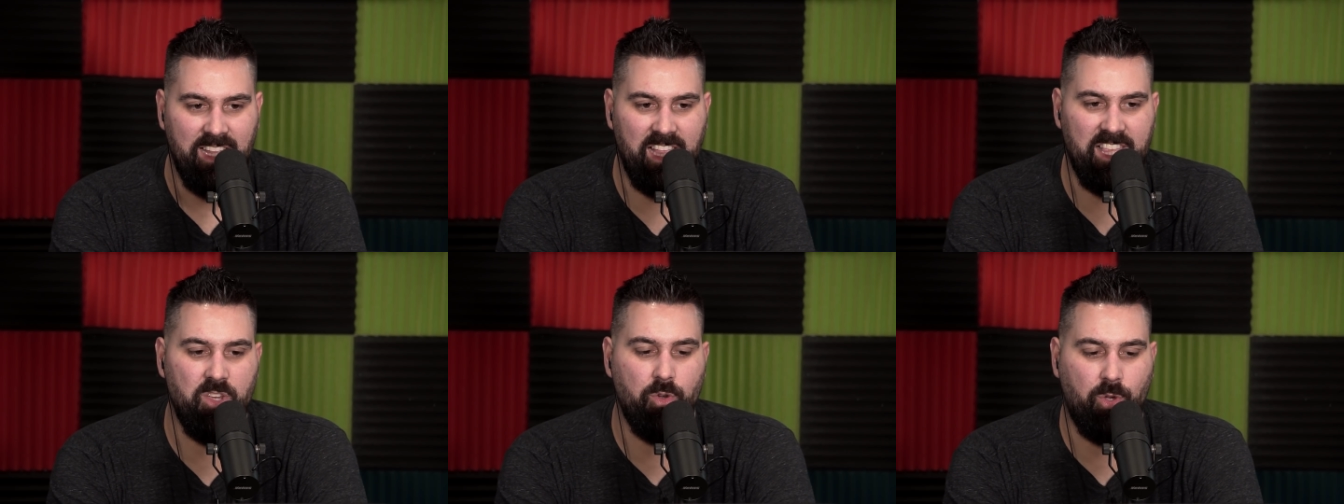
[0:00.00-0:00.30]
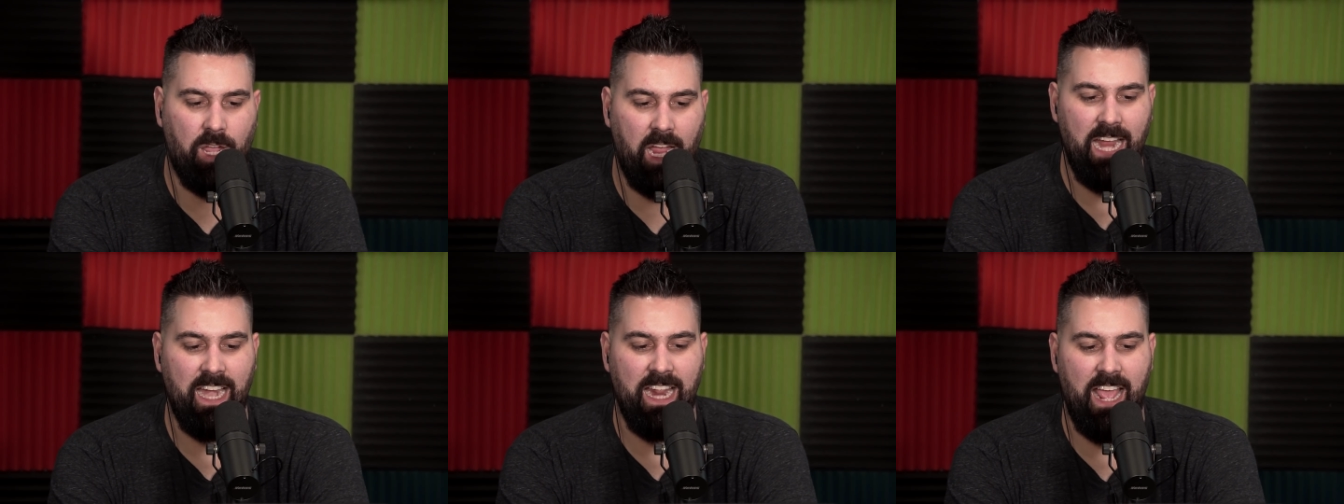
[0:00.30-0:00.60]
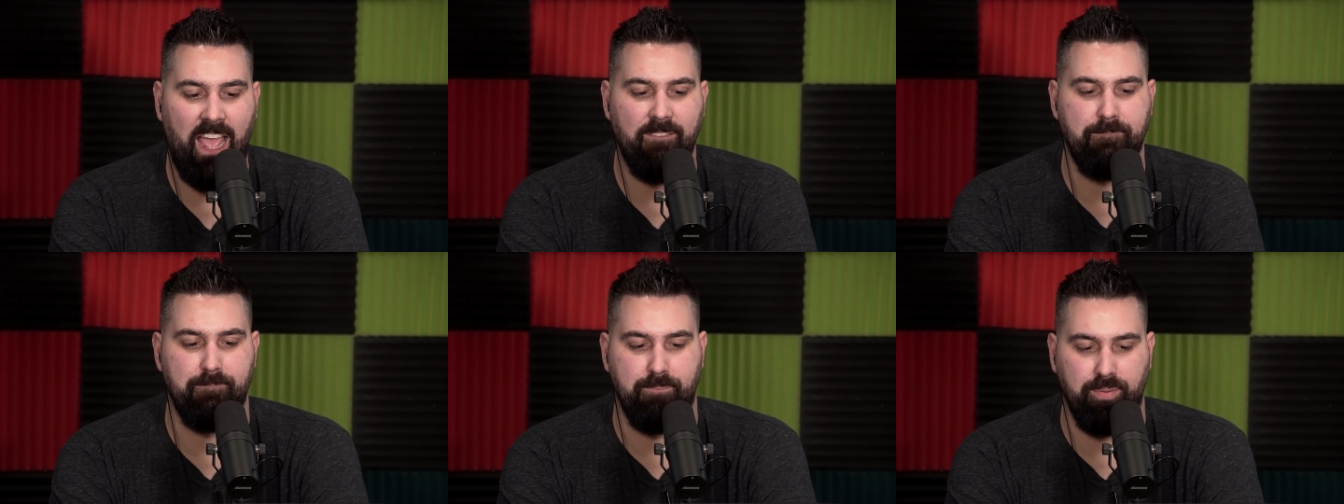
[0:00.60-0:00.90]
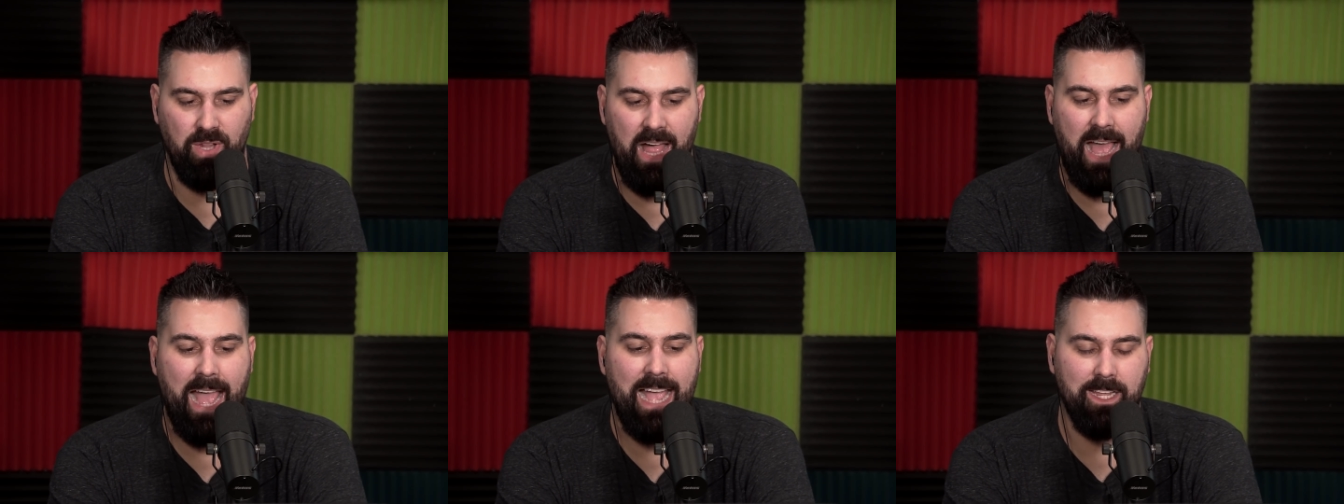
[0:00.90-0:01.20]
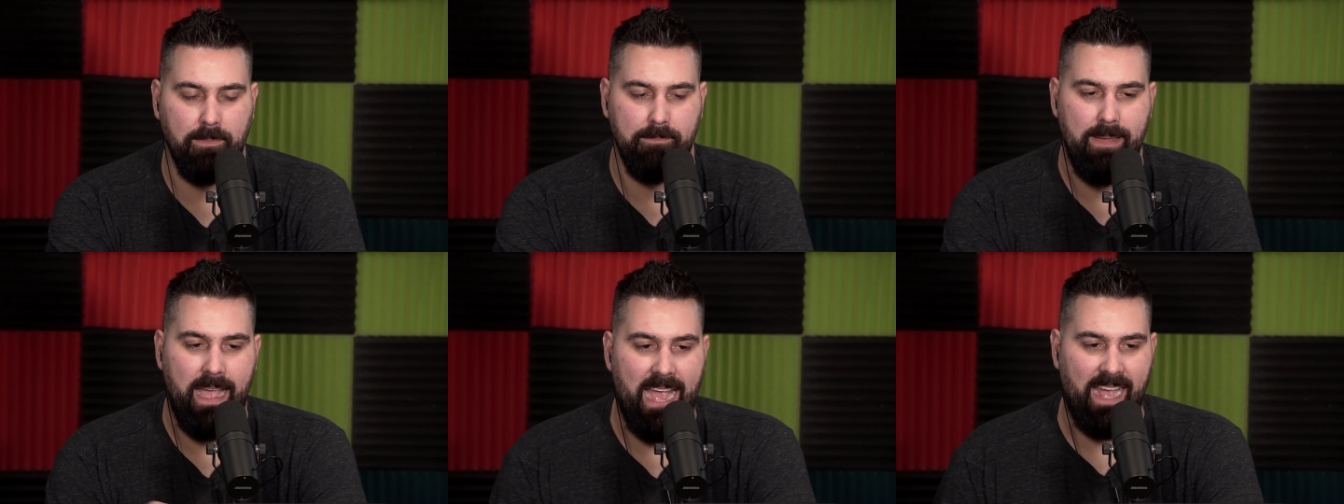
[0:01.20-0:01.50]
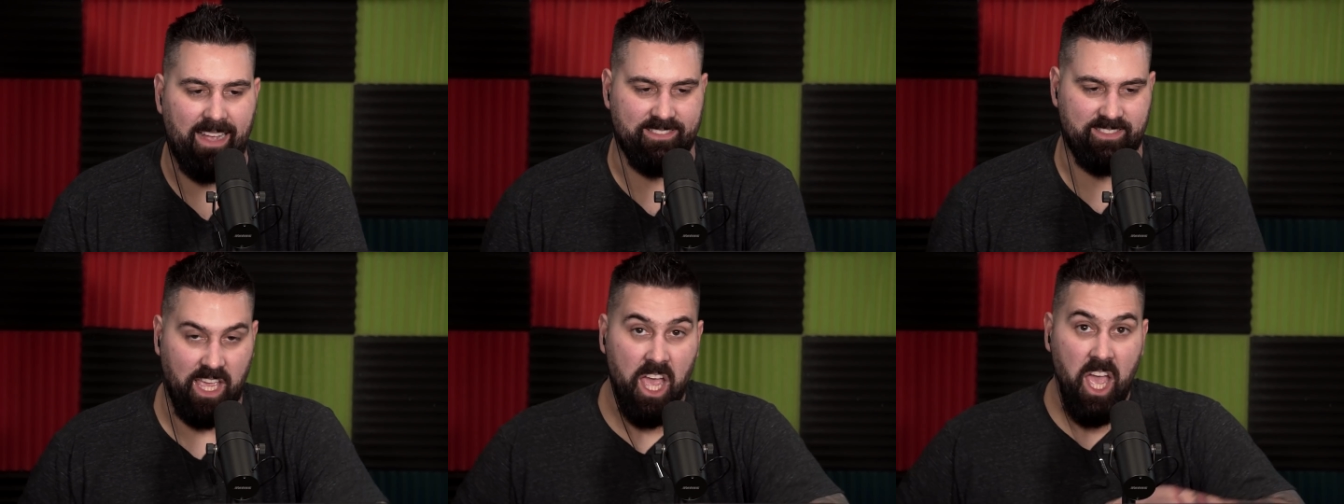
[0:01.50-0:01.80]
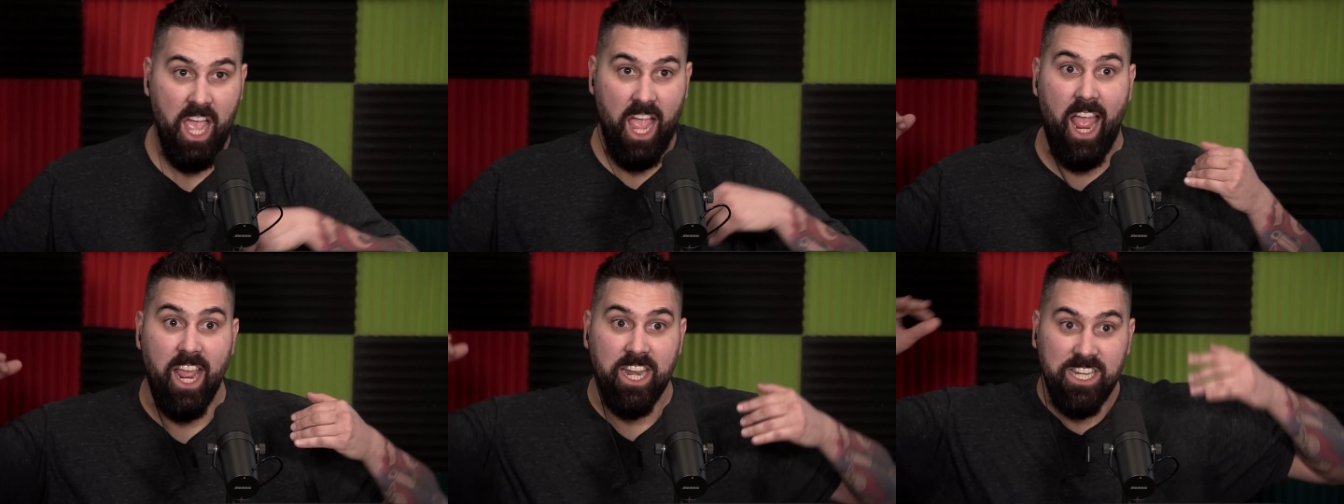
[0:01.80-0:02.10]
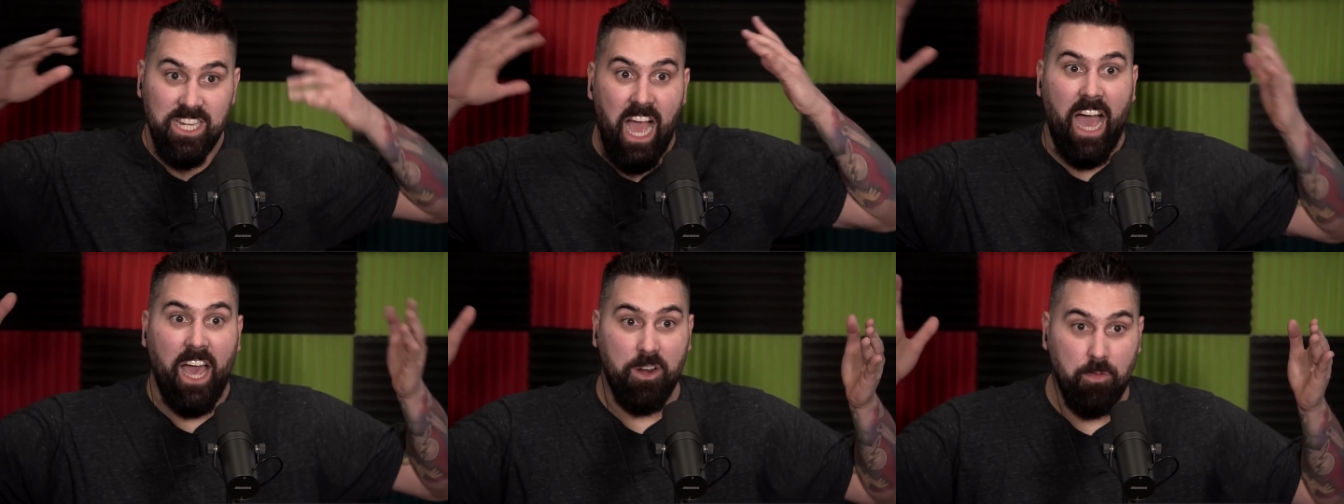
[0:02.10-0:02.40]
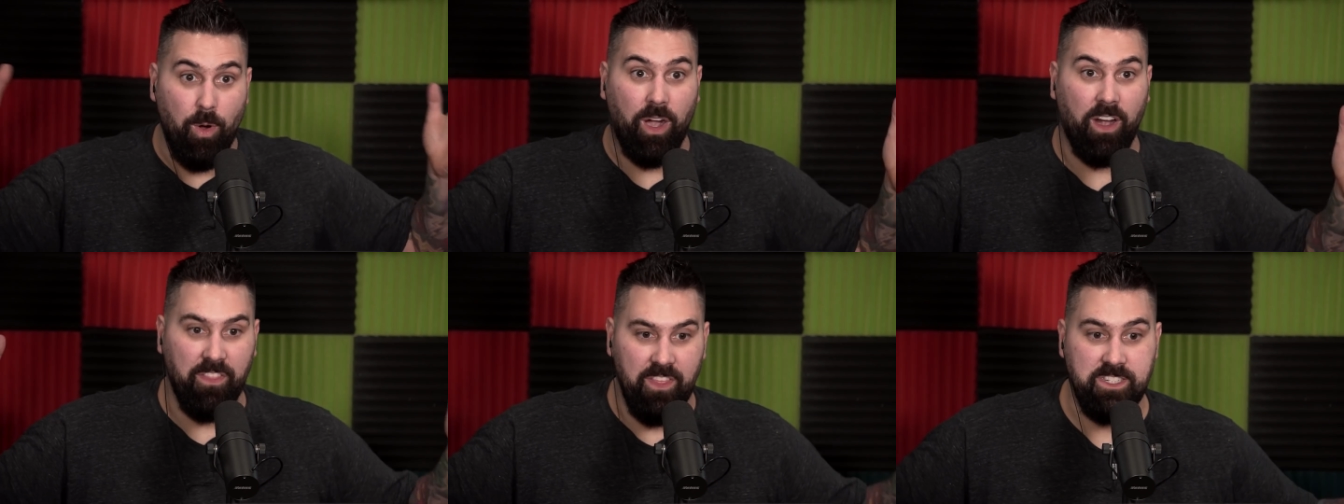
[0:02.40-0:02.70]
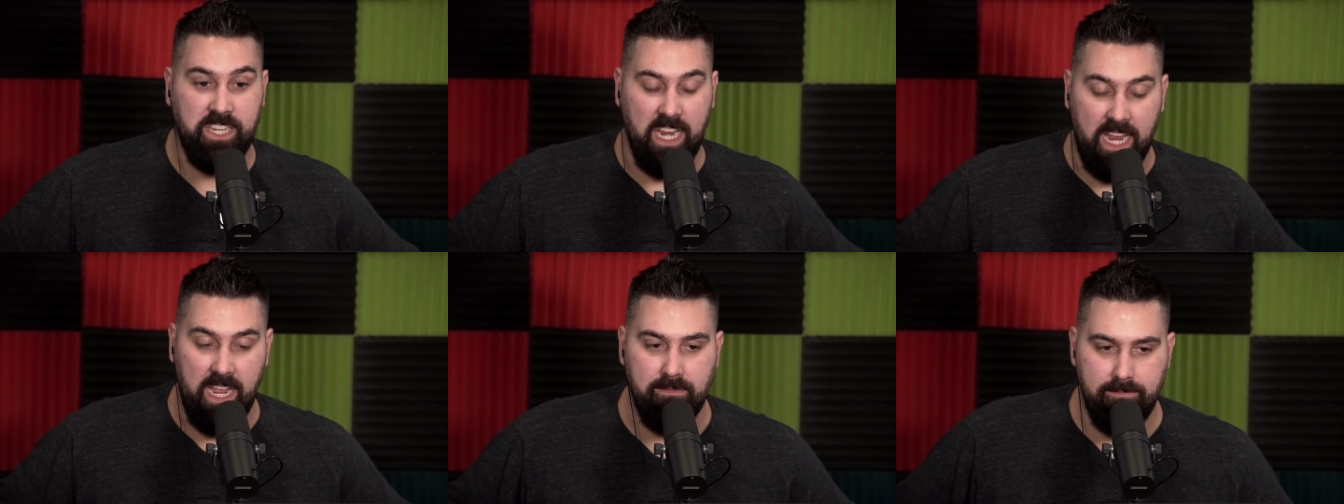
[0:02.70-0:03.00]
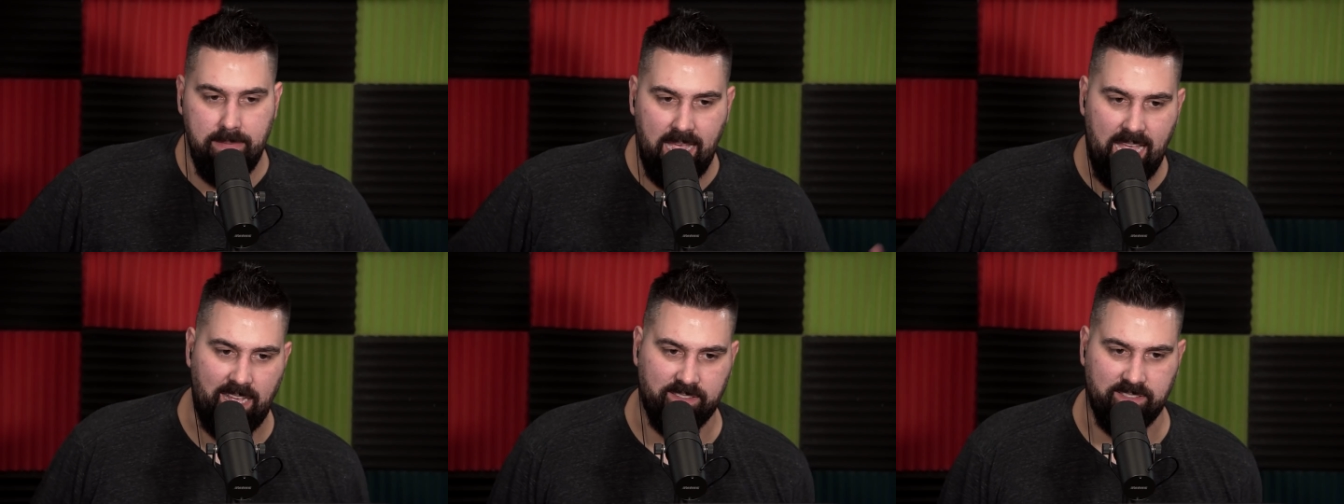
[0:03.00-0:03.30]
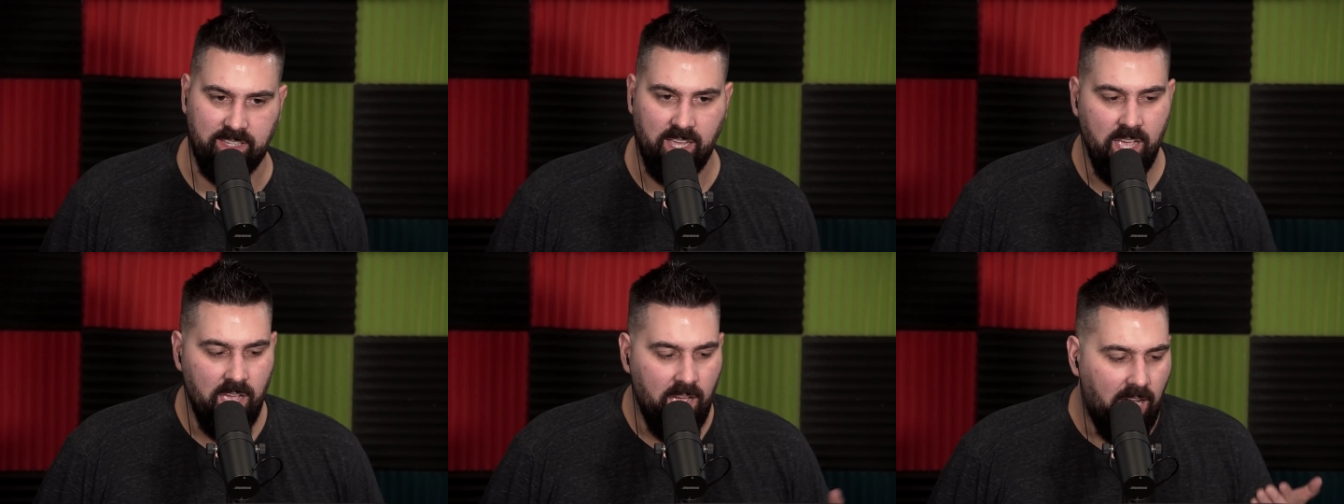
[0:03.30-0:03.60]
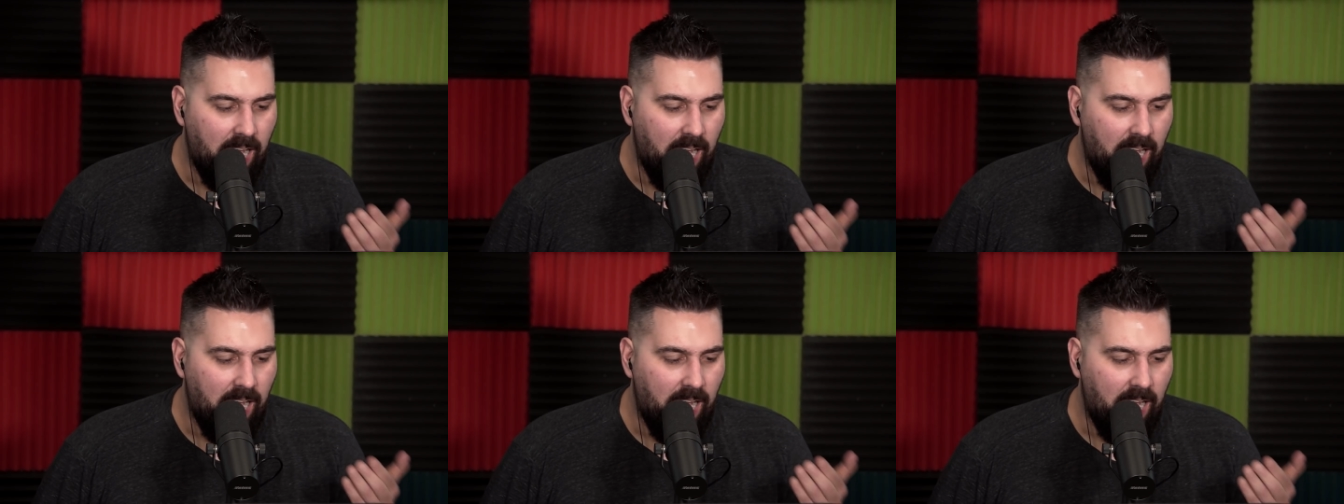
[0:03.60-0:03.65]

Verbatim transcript: Like, I was certain he wasn't. Black mask and not wear the damn mask.